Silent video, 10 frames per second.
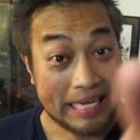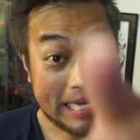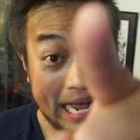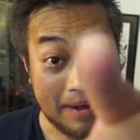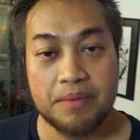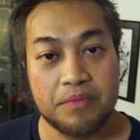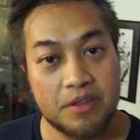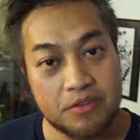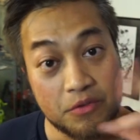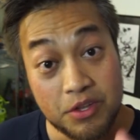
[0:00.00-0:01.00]
Got him!
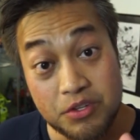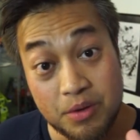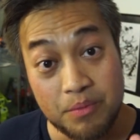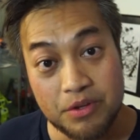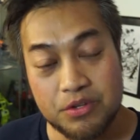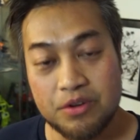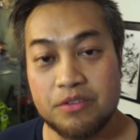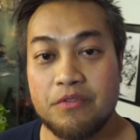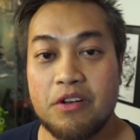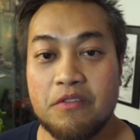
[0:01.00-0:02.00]
So this commission is
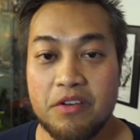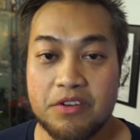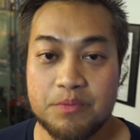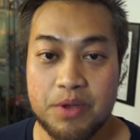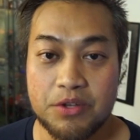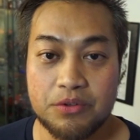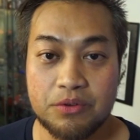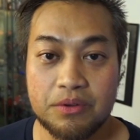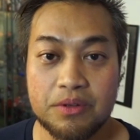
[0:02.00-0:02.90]
very, very special.